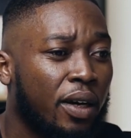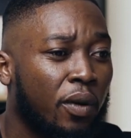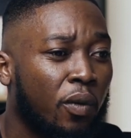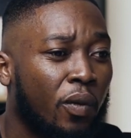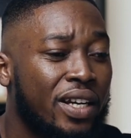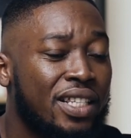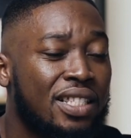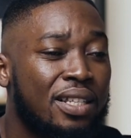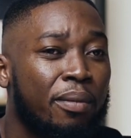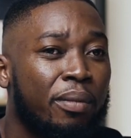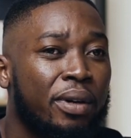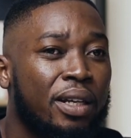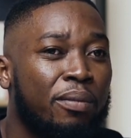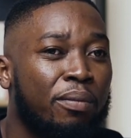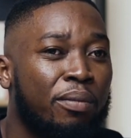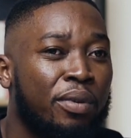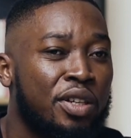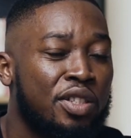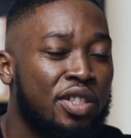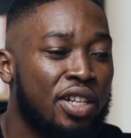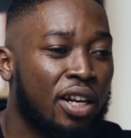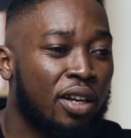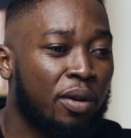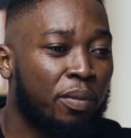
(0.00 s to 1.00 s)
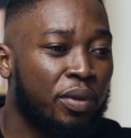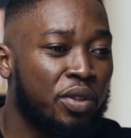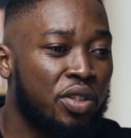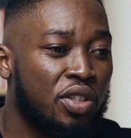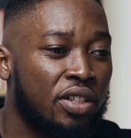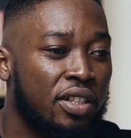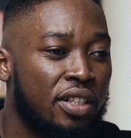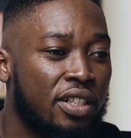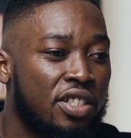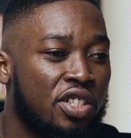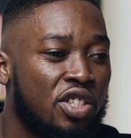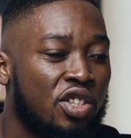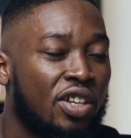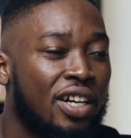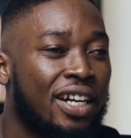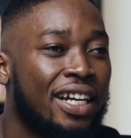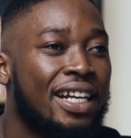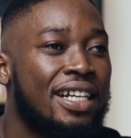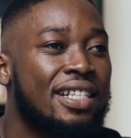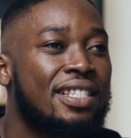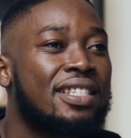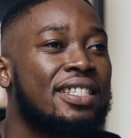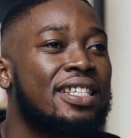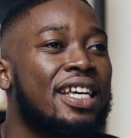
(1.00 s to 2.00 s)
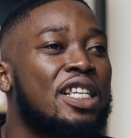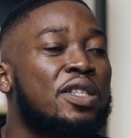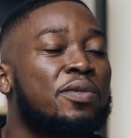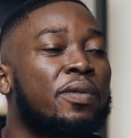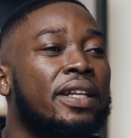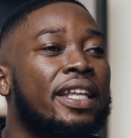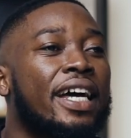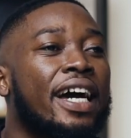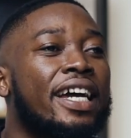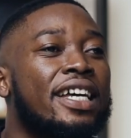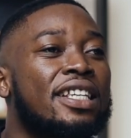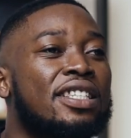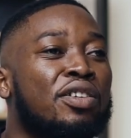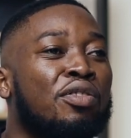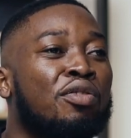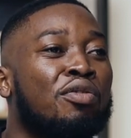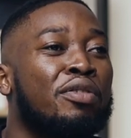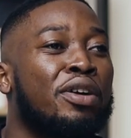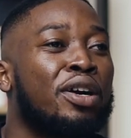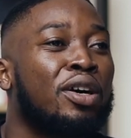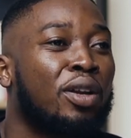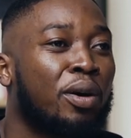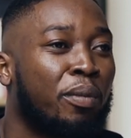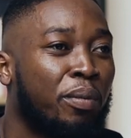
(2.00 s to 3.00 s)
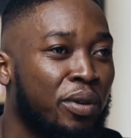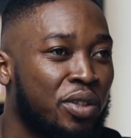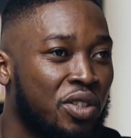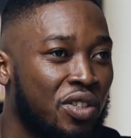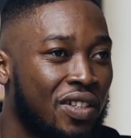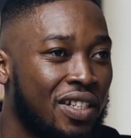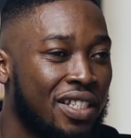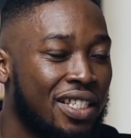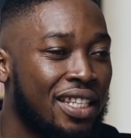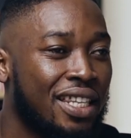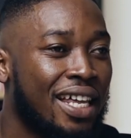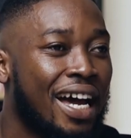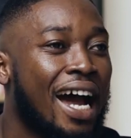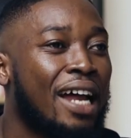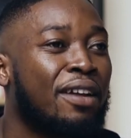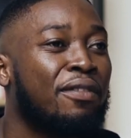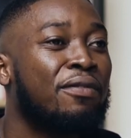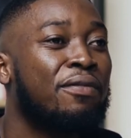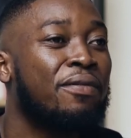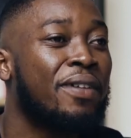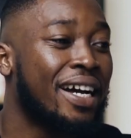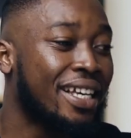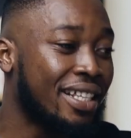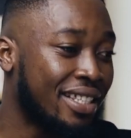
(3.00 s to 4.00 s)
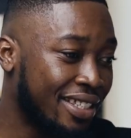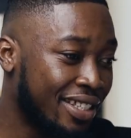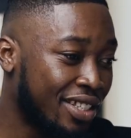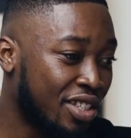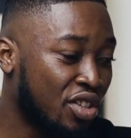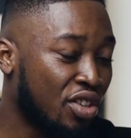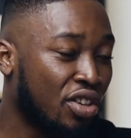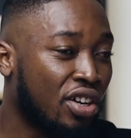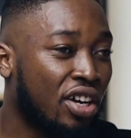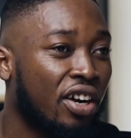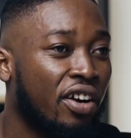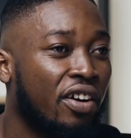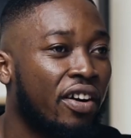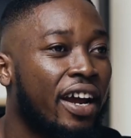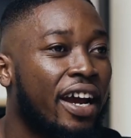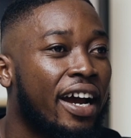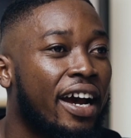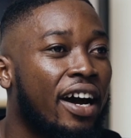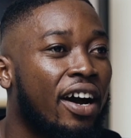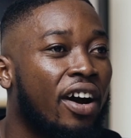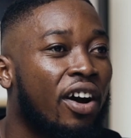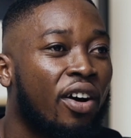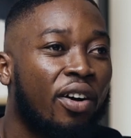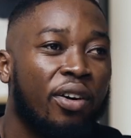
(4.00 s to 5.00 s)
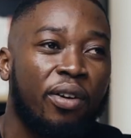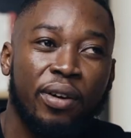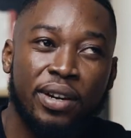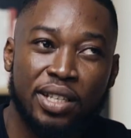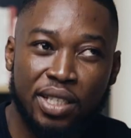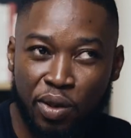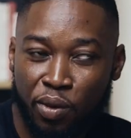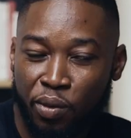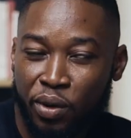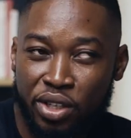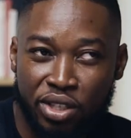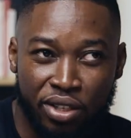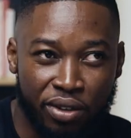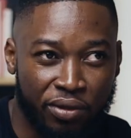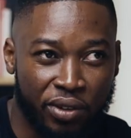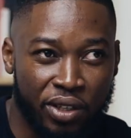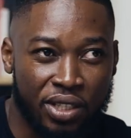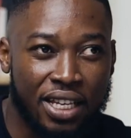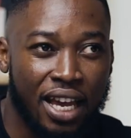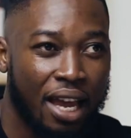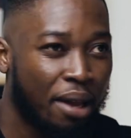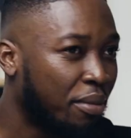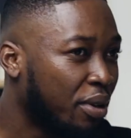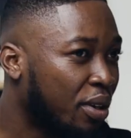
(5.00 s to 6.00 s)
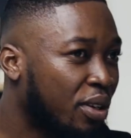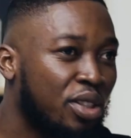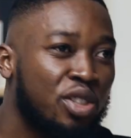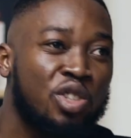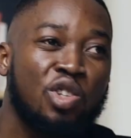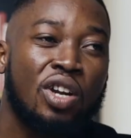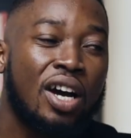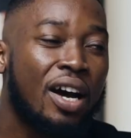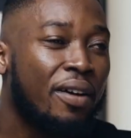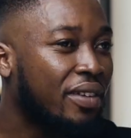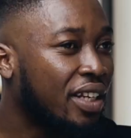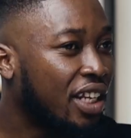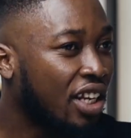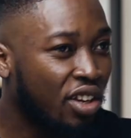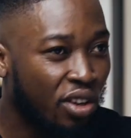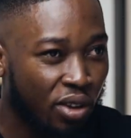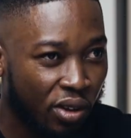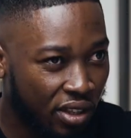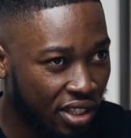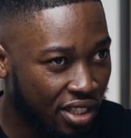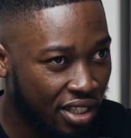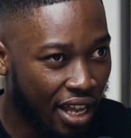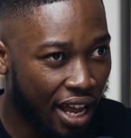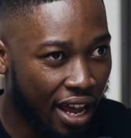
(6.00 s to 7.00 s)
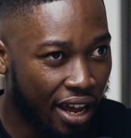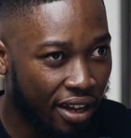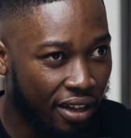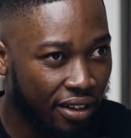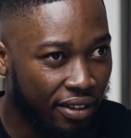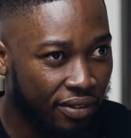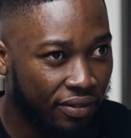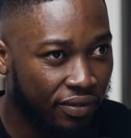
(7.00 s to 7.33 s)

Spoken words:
when somebody brings you an opportunity, you can assess whether it's a real opportunity that advances your career or it's a waste of your time because you don't have any North Star,